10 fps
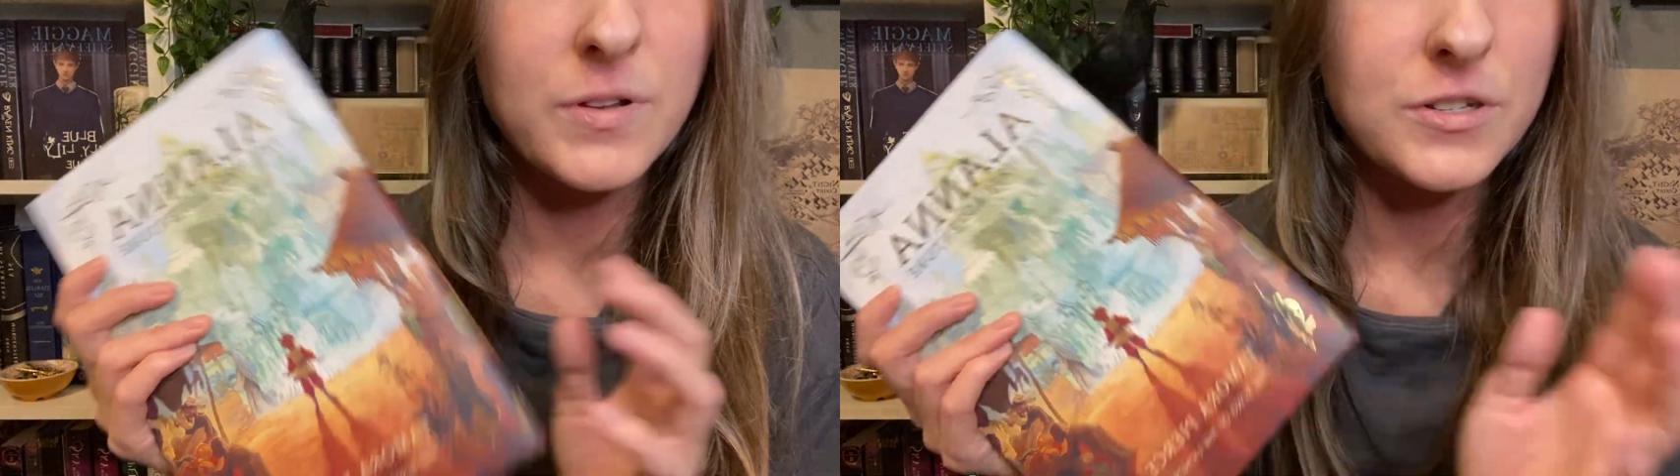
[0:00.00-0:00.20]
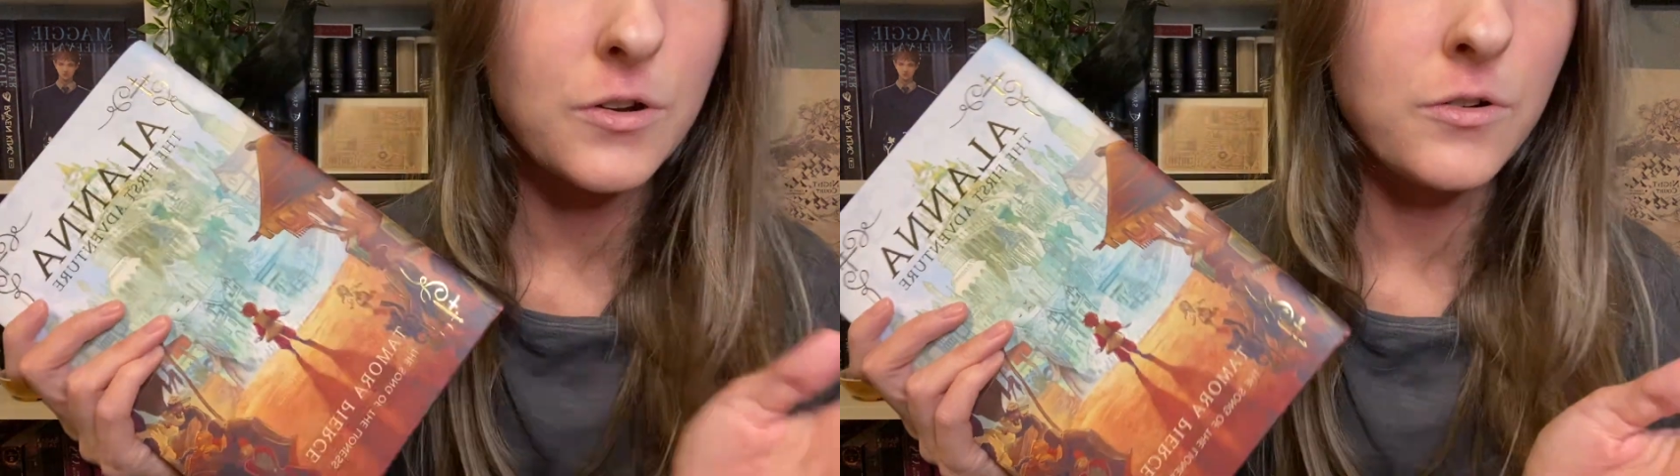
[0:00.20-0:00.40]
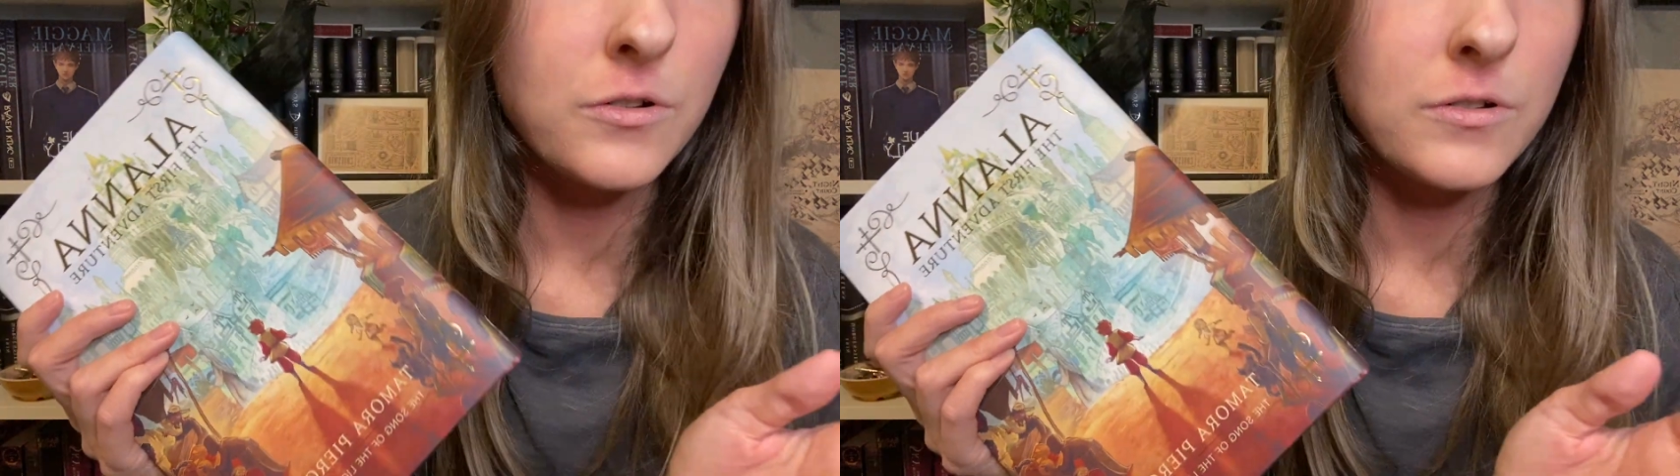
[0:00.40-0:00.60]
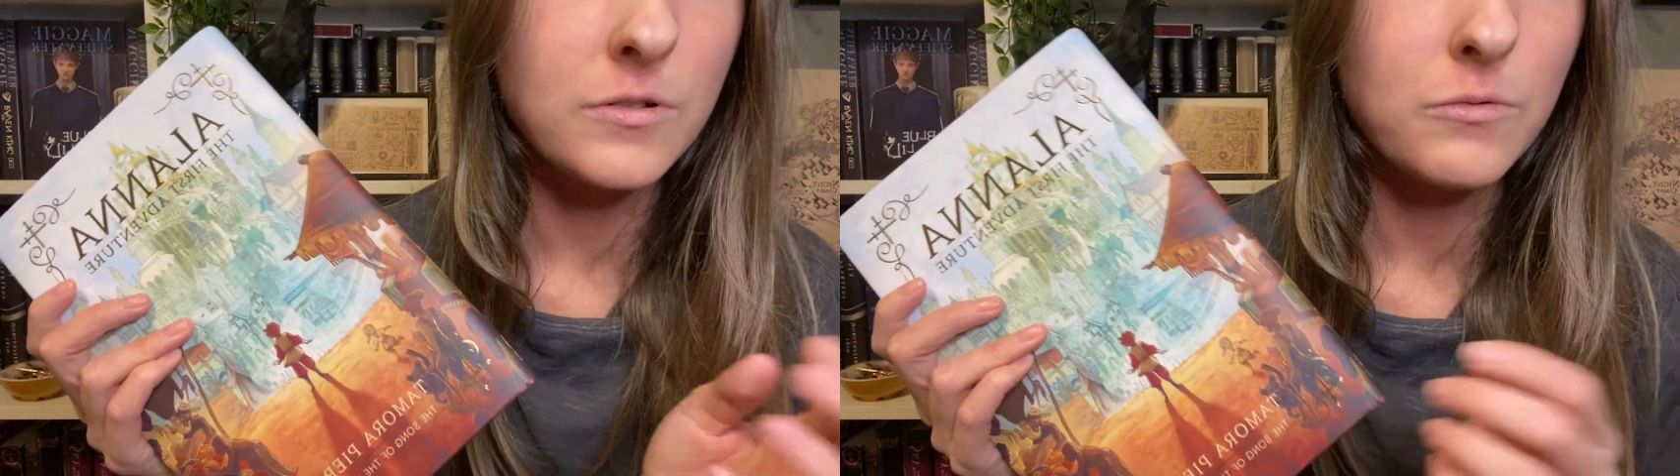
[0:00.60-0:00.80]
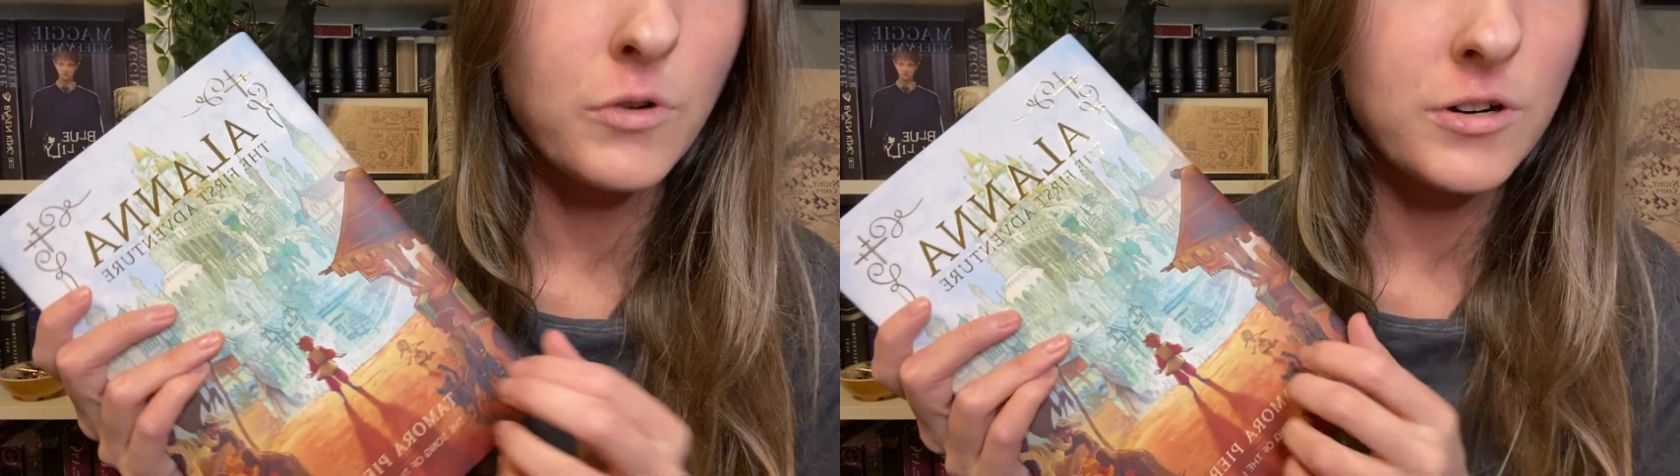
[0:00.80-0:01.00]
built a
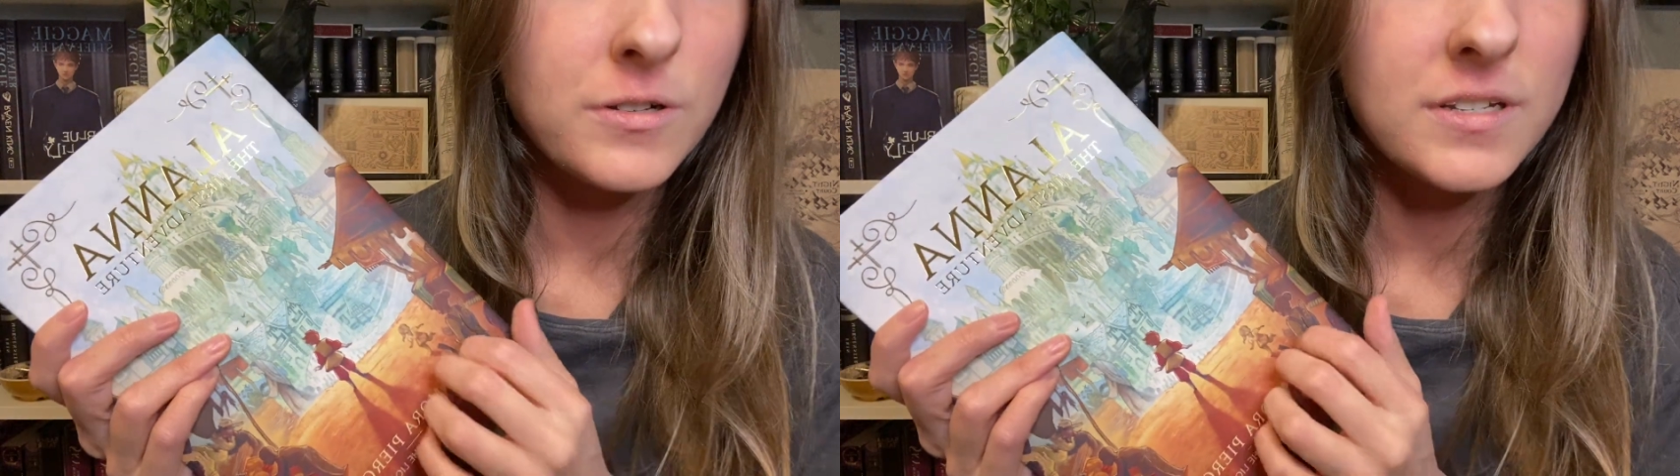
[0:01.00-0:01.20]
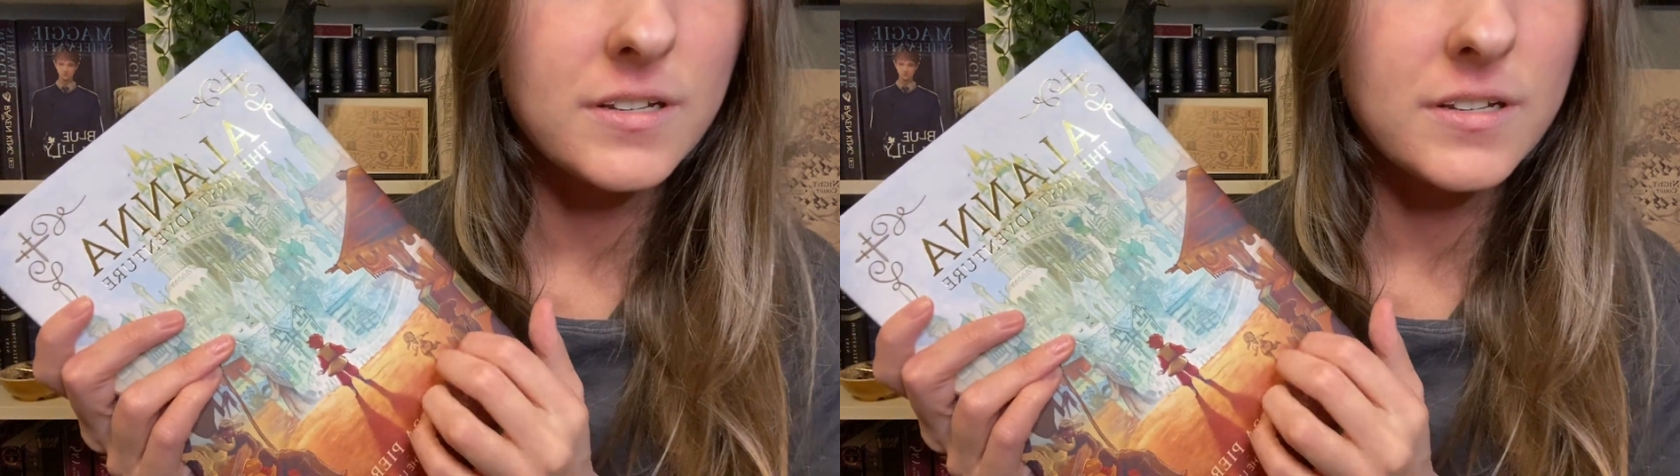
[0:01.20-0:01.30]
whole world